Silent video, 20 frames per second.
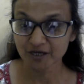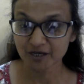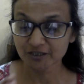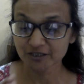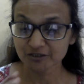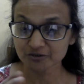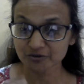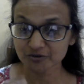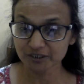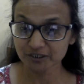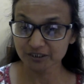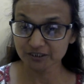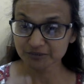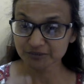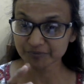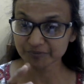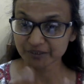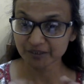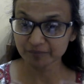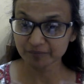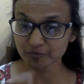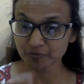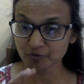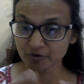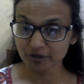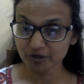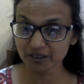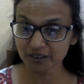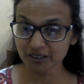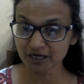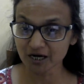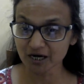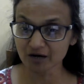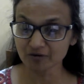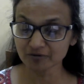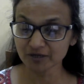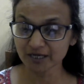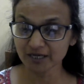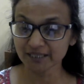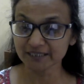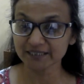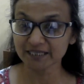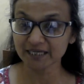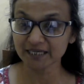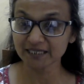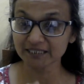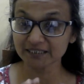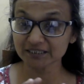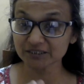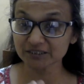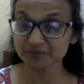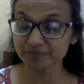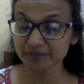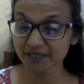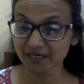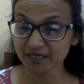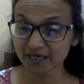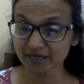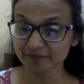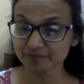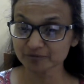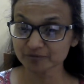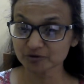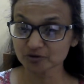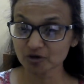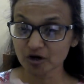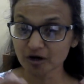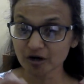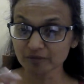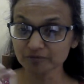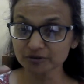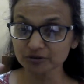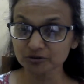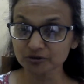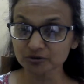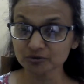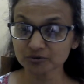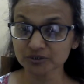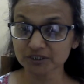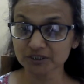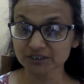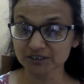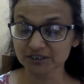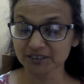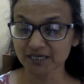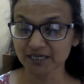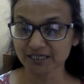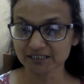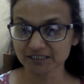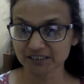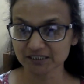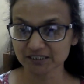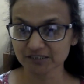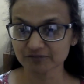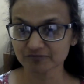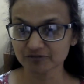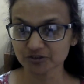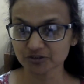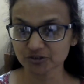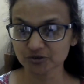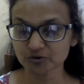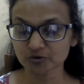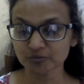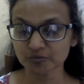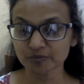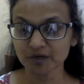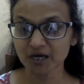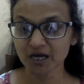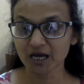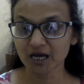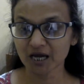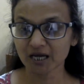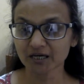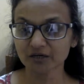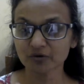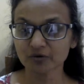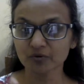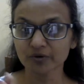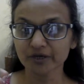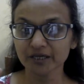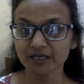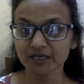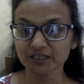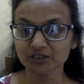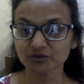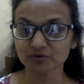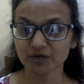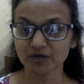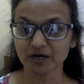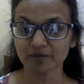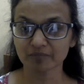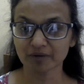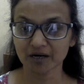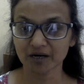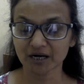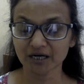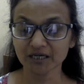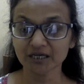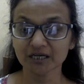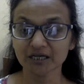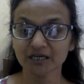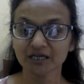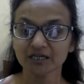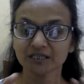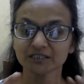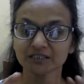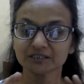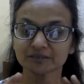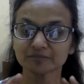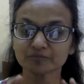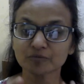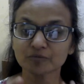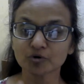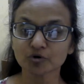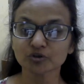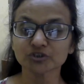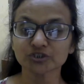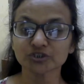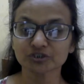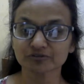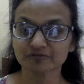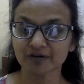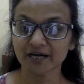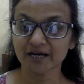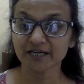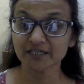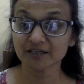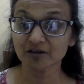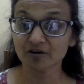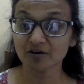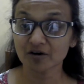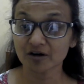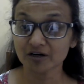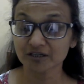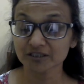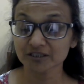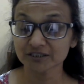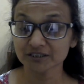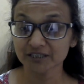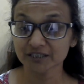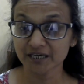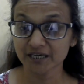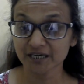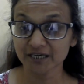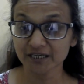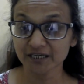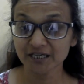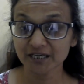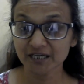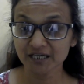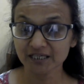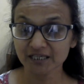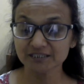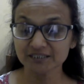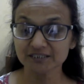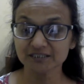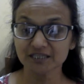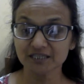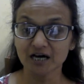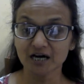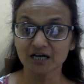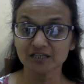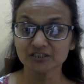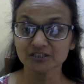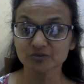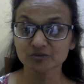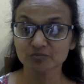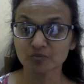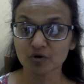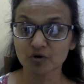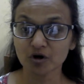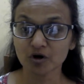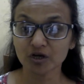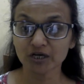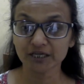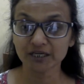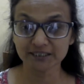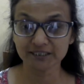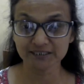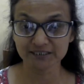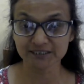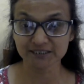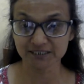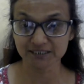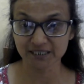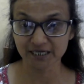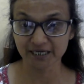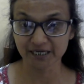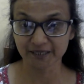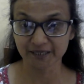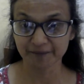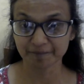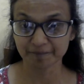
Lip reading: So it is being broken down and then it is being absorbed through this digestive tube and going into our blood. The most vital organ there is our small intestine.